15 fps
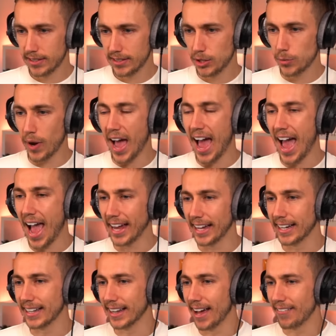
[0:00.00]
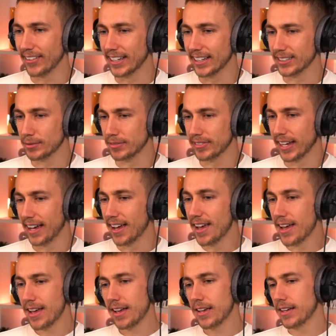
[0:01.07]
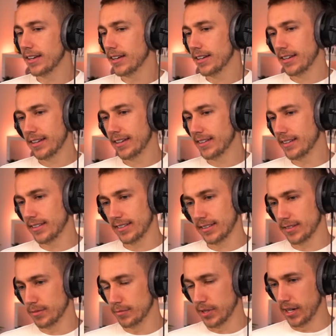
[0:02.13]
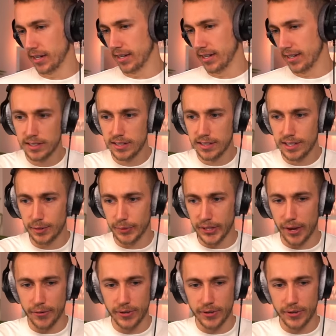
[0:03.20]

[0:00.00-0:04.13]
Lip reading: You were hanging in that video, to be fair. Bruh. Here we go.